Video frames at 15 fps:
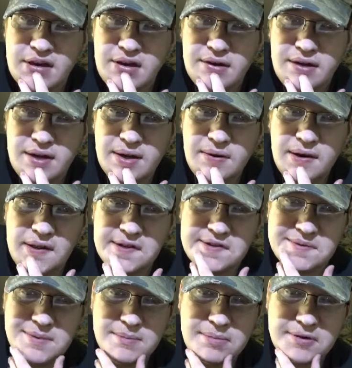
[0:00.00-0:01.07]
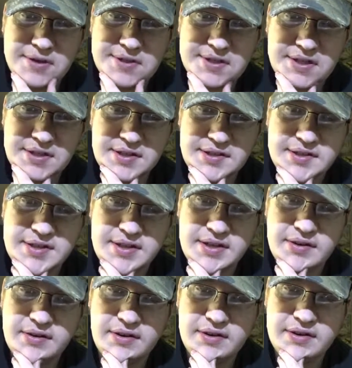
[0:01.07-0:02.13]
Well, anyway, this has been Pliskin. I'll see
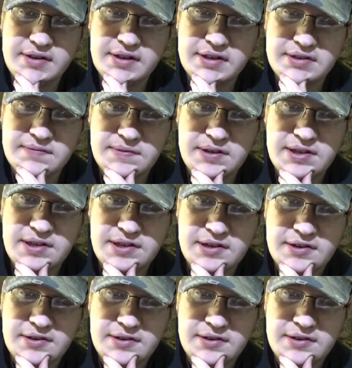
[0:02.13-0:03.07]
you all in the next video,